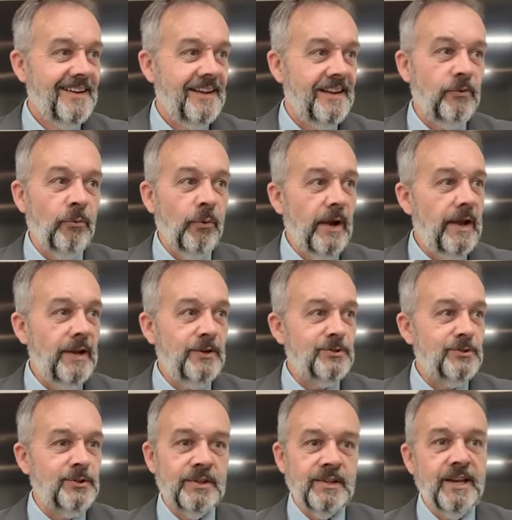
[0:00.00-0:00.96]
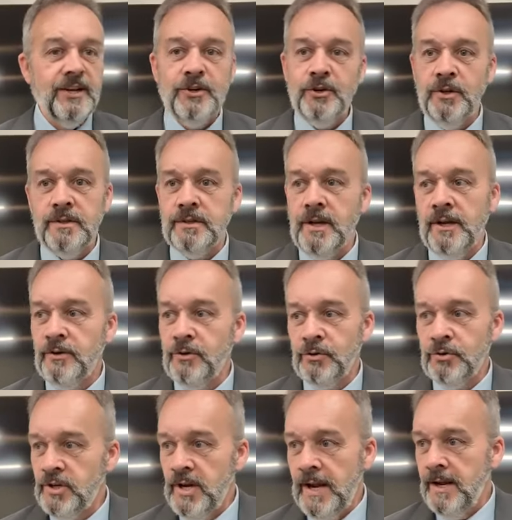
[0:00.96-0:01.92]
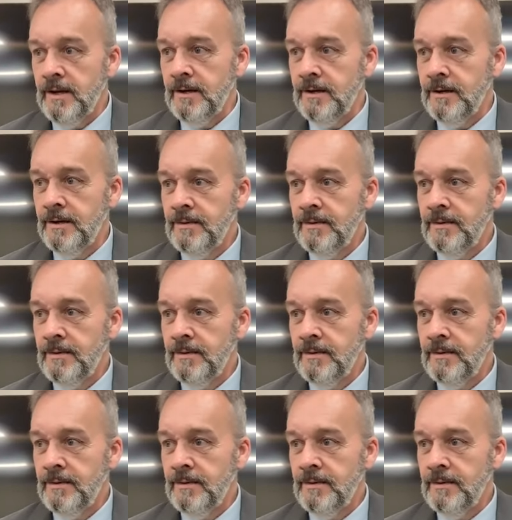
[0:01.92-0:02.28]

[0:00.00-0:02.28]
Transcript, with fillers: in ways that they couldn't understand.